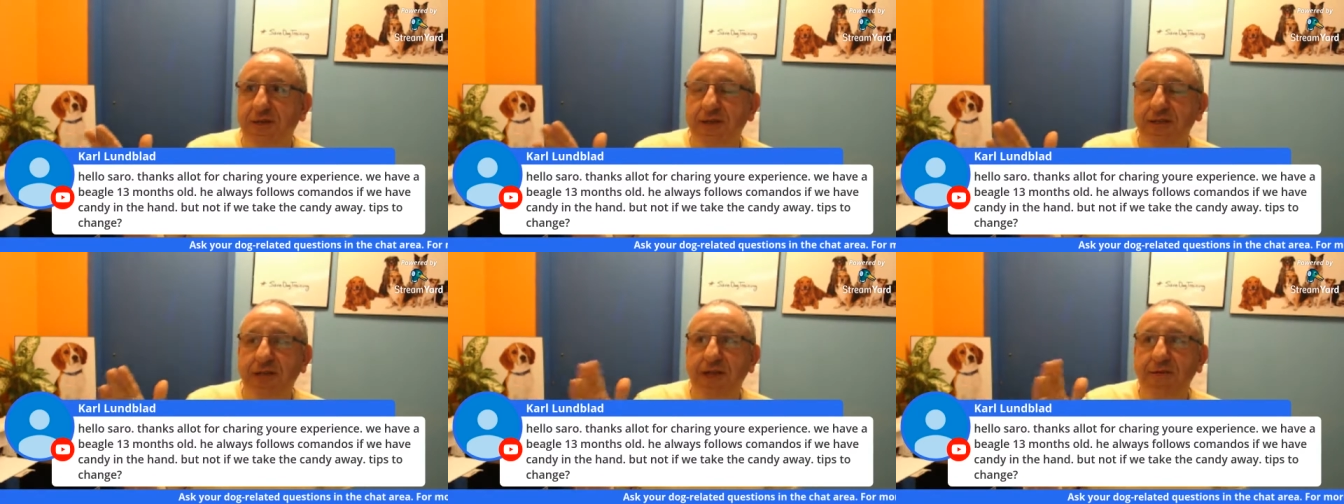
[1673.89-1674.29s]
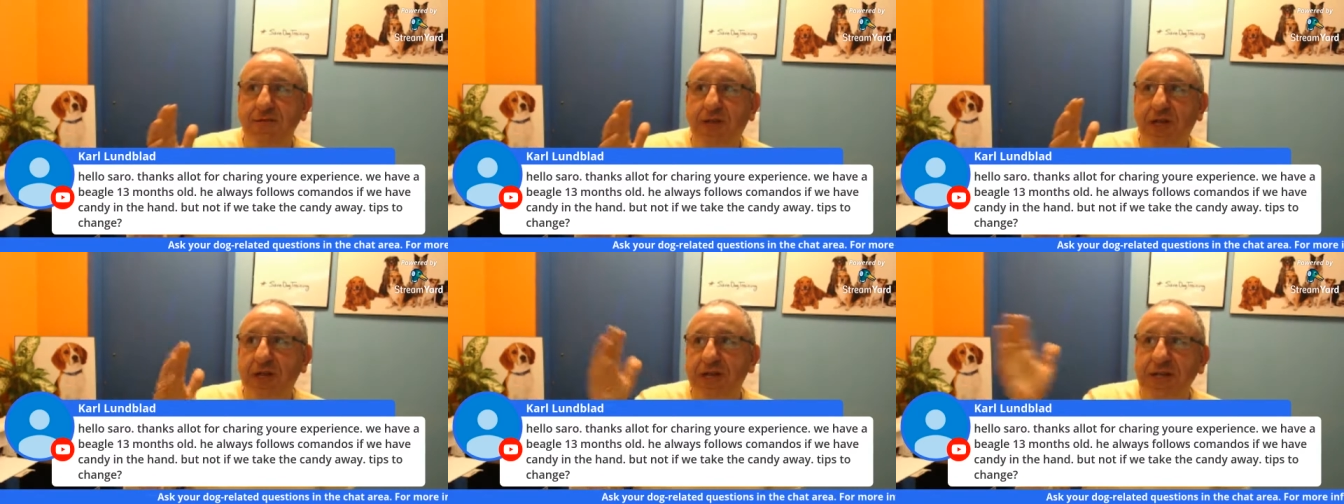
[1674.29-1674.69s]
and then
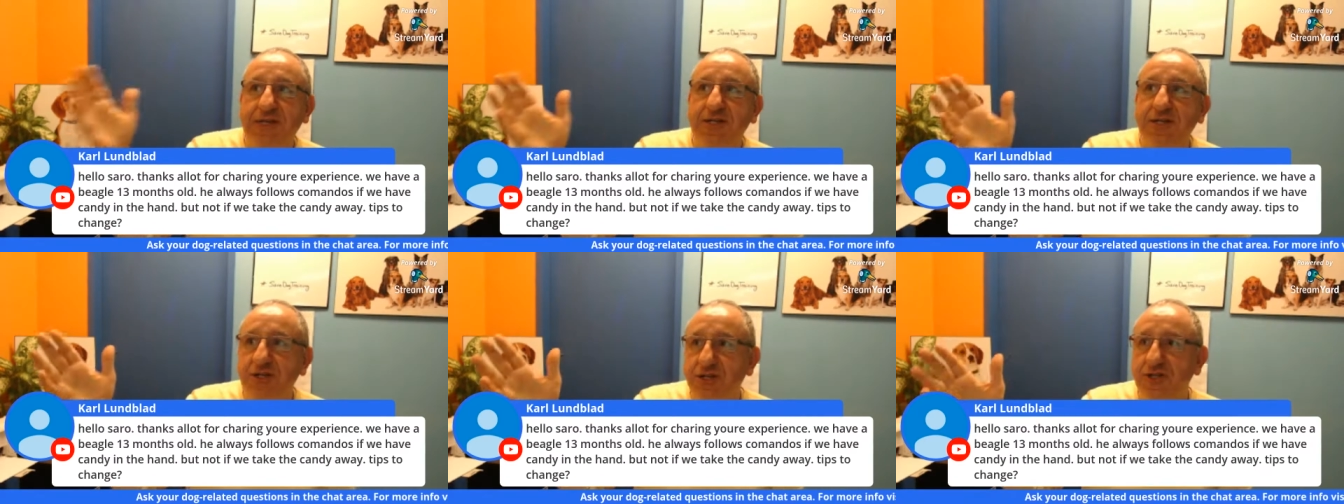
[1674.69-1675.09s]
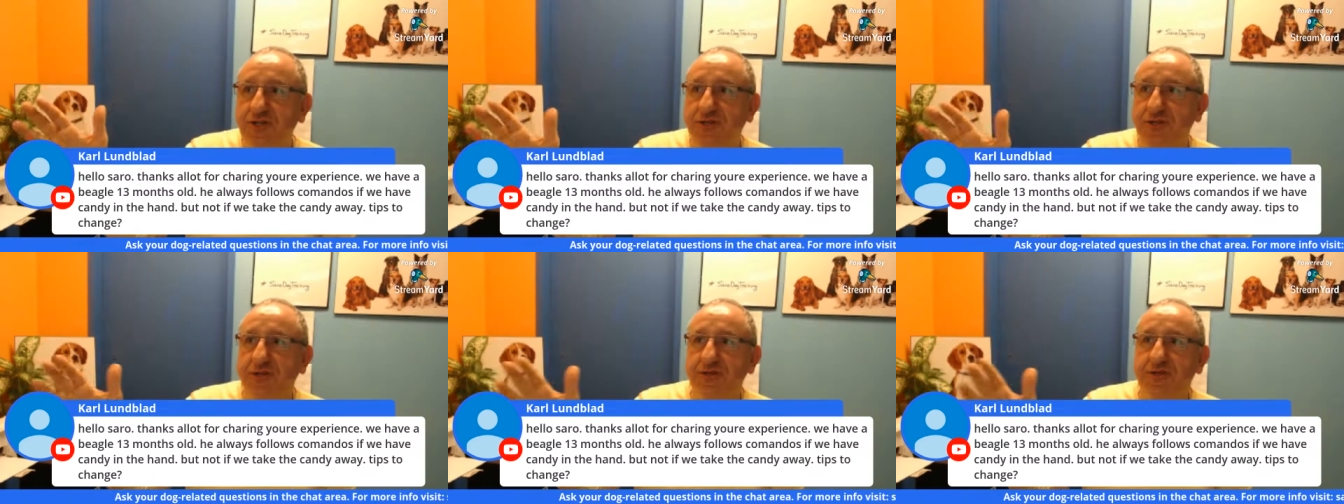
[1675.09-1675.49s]

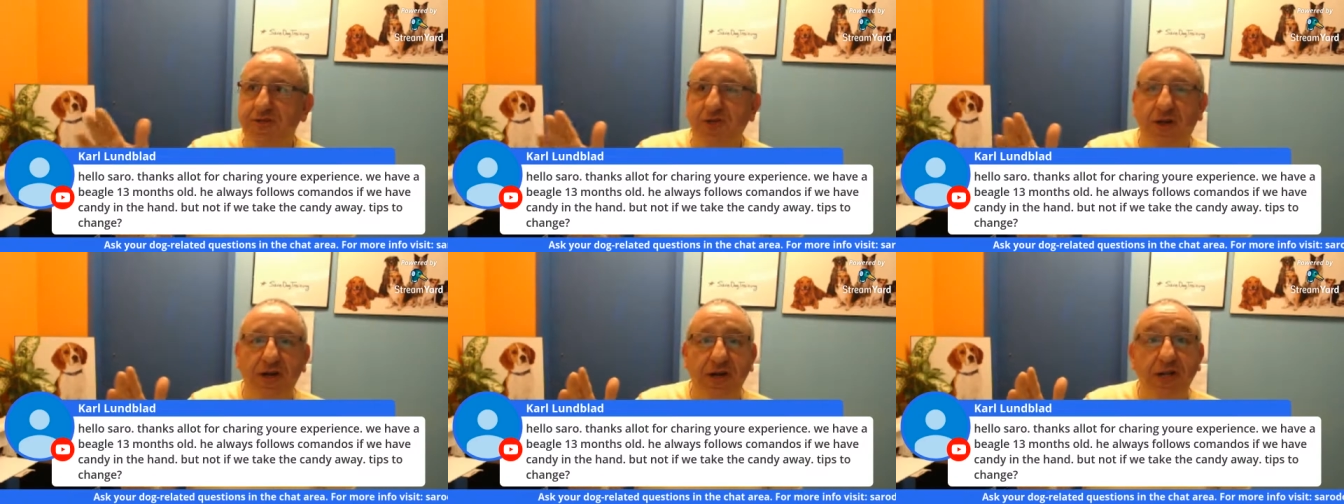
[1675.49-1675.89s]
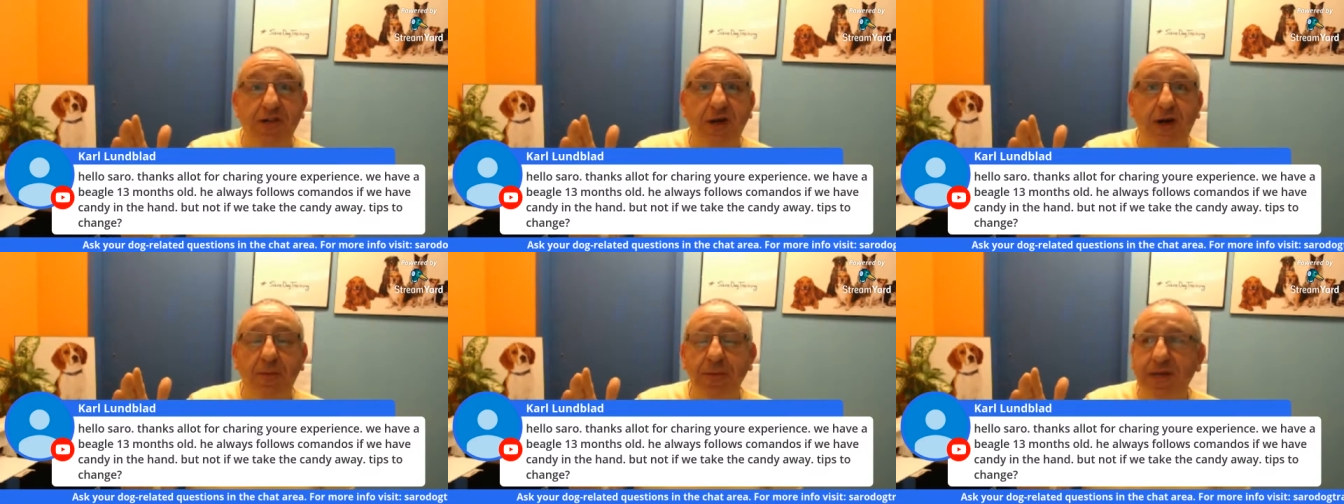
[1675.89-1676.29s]
clickers started
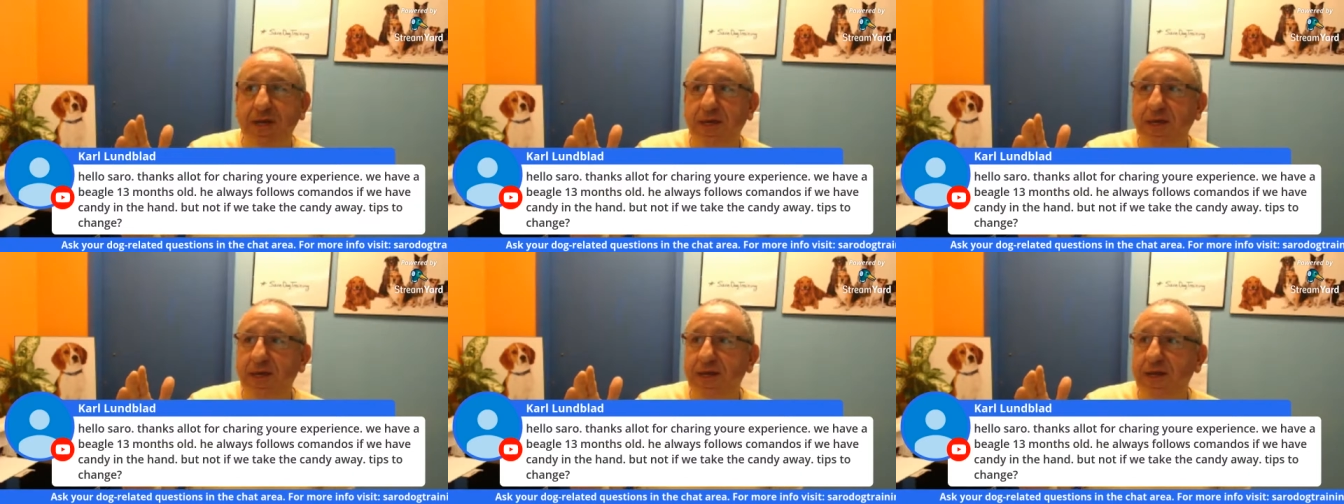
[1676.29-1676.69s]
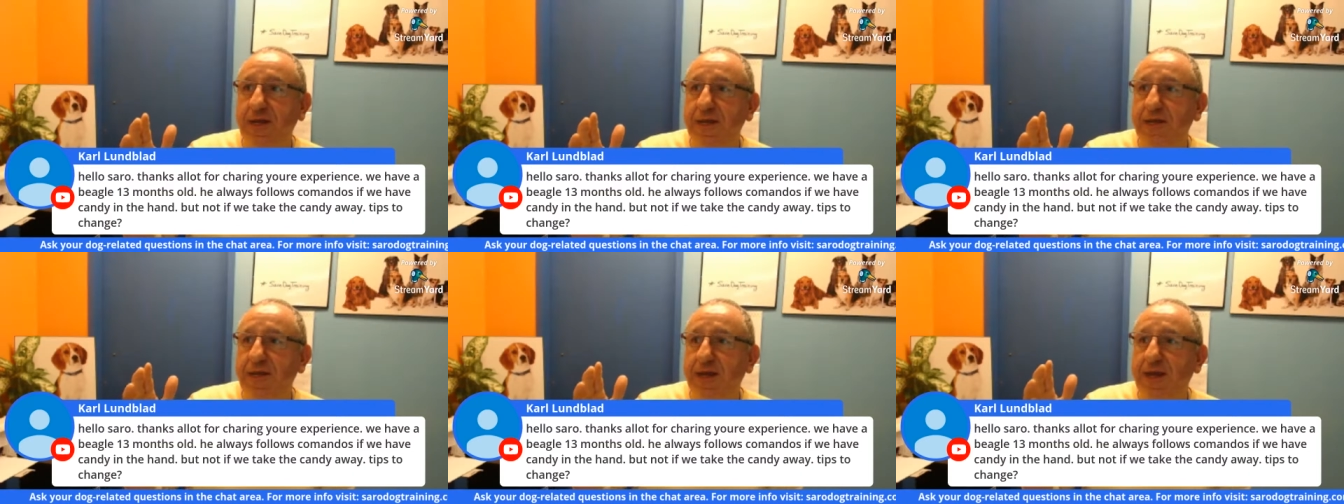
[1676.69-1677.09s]
coming in
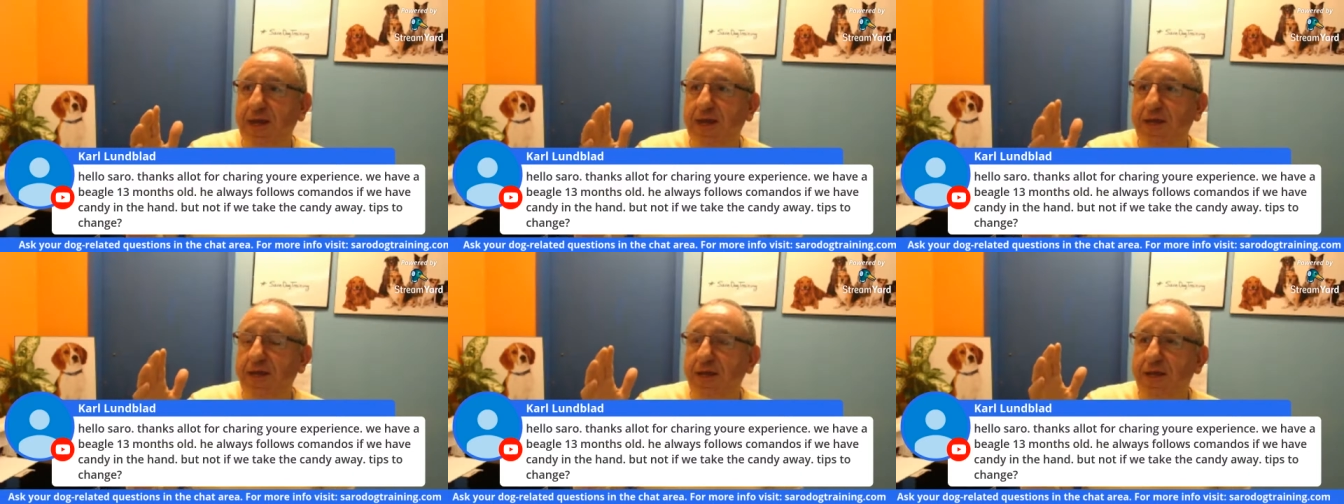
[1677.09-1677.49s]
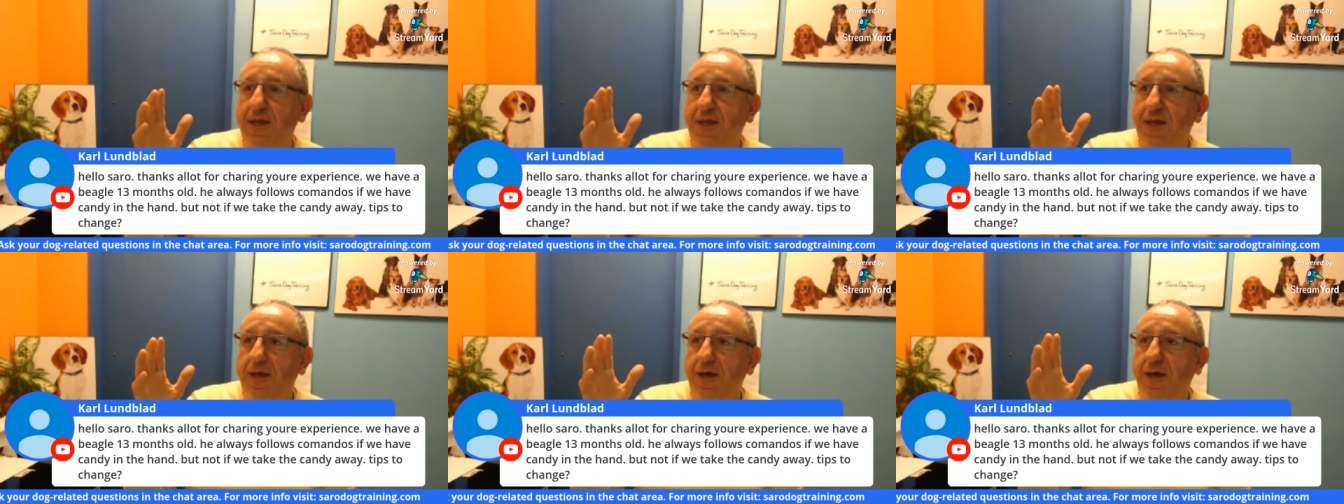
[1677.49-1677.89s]
and then
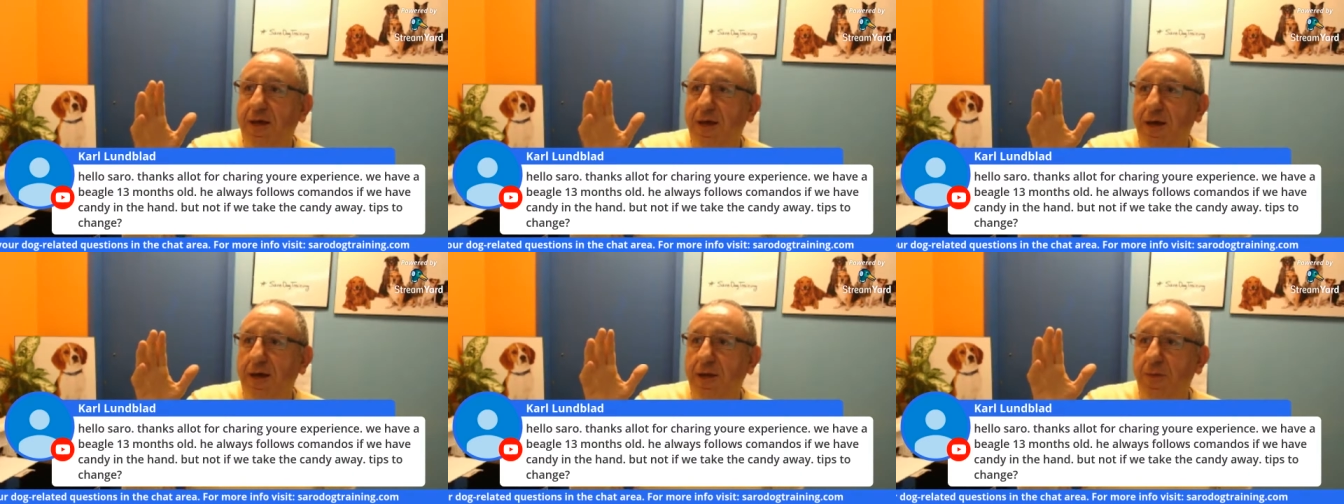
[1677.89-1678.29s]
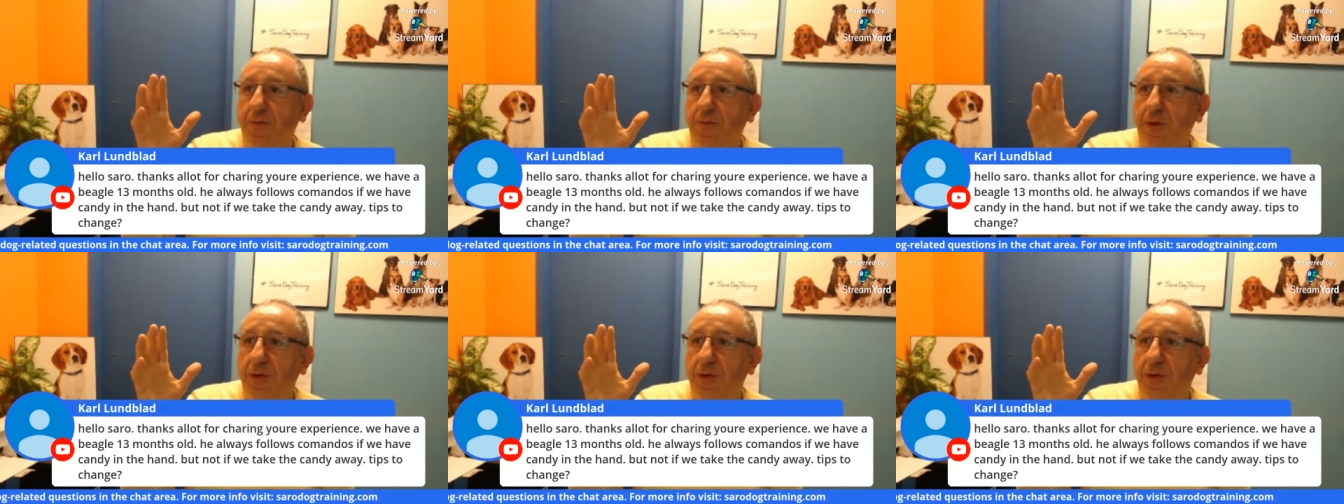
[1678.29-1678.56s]
uh,